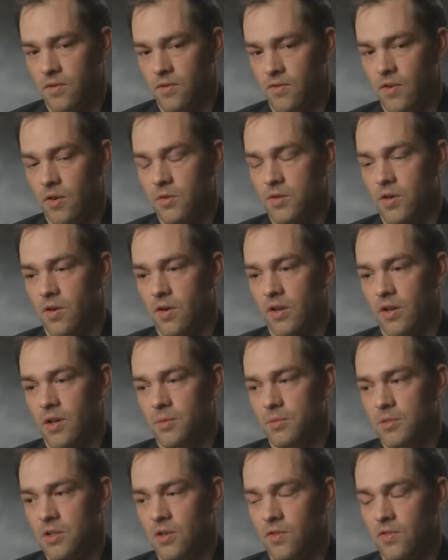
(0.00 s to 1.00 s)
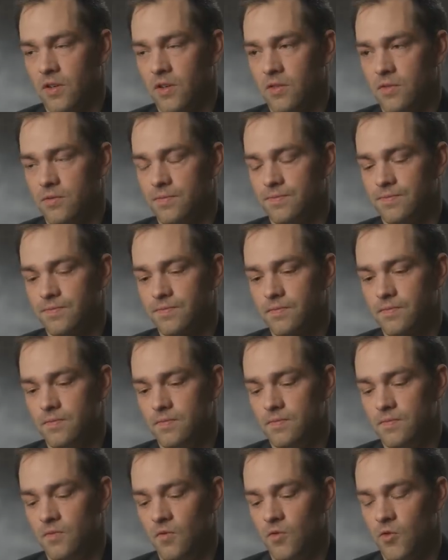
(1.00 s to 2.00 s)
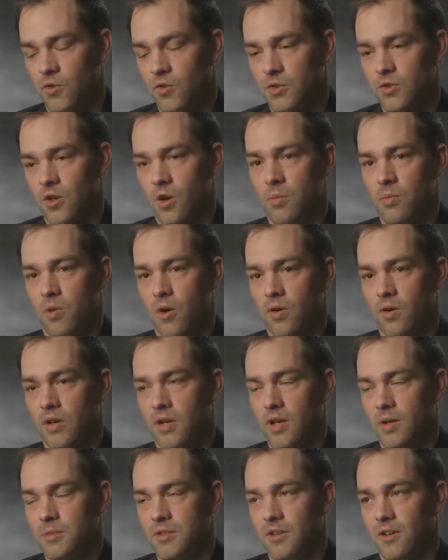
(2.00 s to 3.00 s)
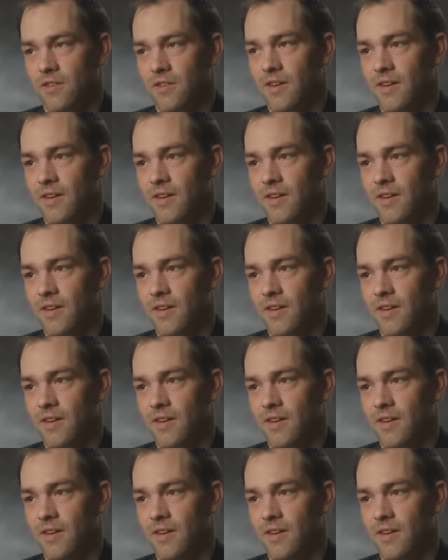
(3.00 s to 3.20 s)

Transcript: First Sergeant comes over, First Sergeant Burton comes over